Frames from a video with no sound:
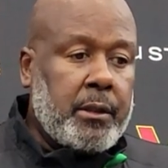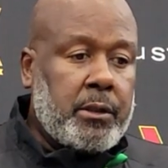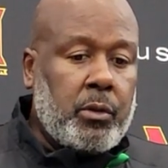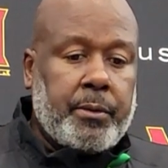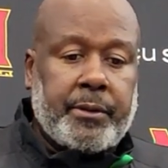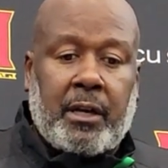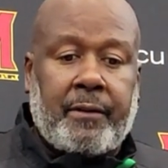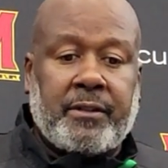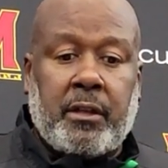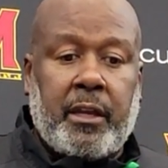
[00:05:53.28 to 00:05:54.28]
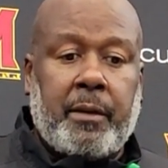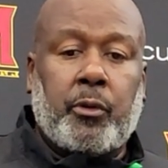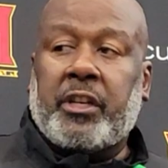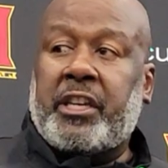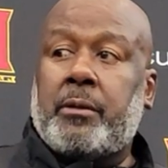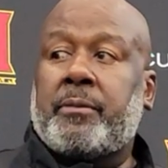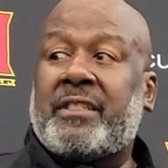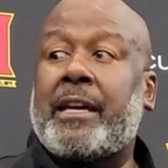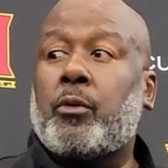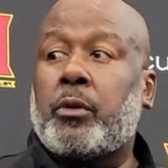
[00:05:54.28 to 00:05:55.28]
Tua was obviously able to get him
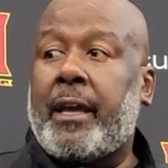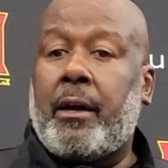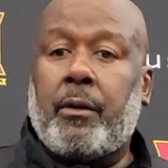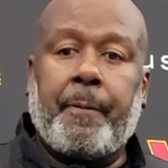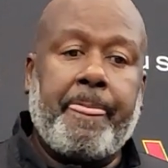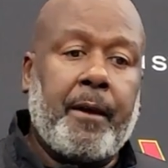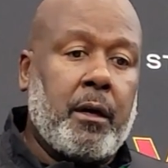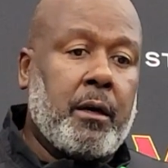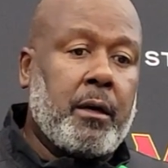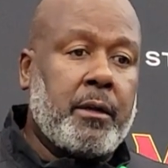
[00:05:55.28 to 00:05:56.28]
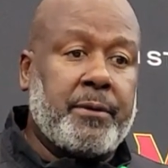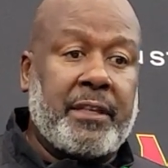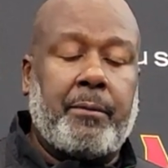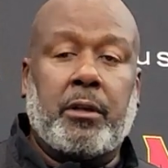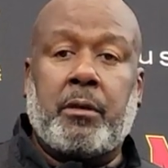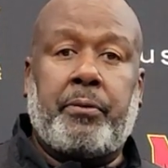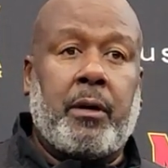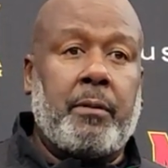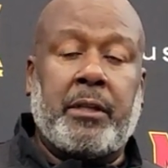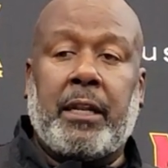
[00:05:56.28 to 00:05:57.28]
settled down. He was able to
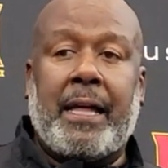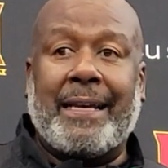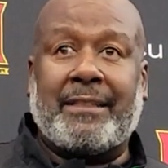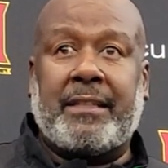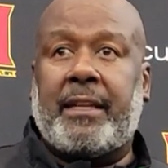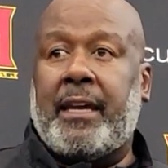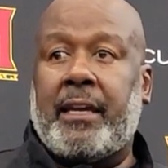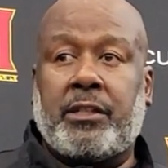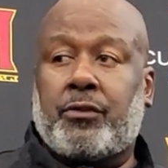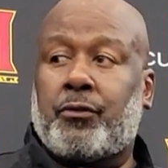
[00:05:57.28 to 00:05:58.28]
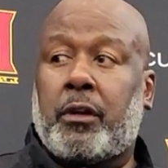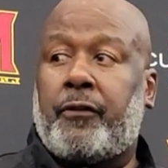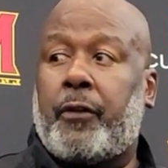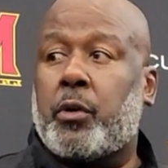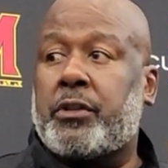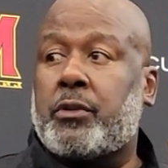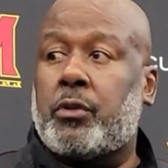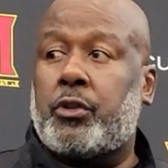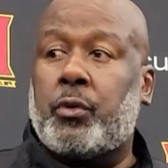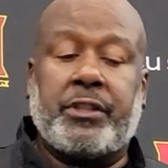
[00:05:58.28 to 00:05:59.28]
compartmentalize today and just really focus
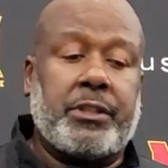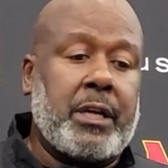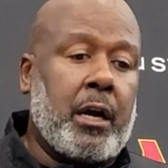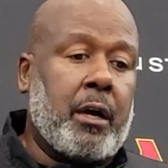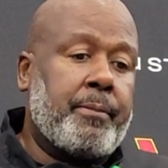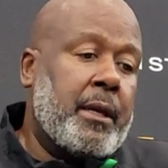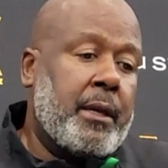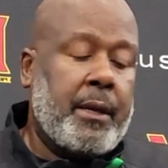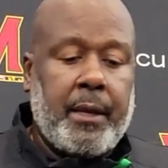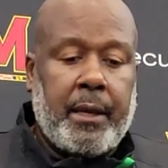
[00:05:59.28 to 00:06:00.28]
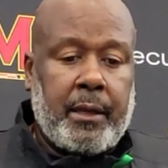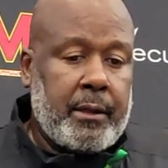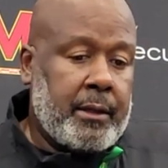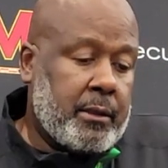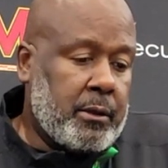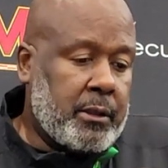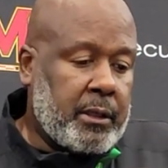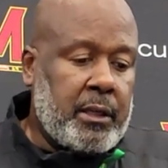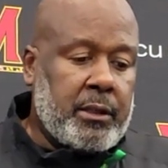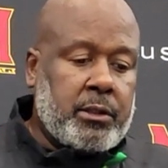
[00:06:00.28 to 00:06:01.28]
on doing his job. And I thought the
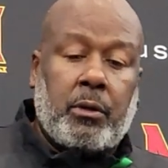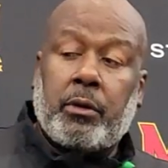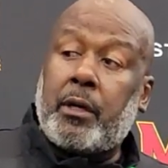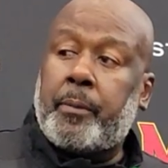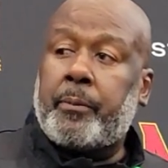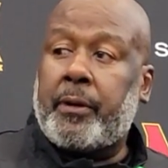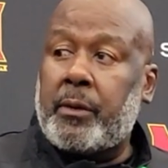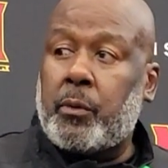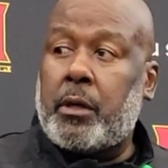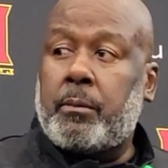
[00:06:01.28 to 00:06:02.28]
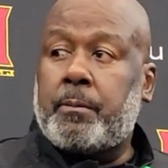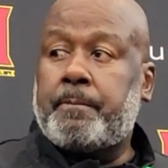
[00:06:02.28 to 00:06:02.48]
kid showed up and played well.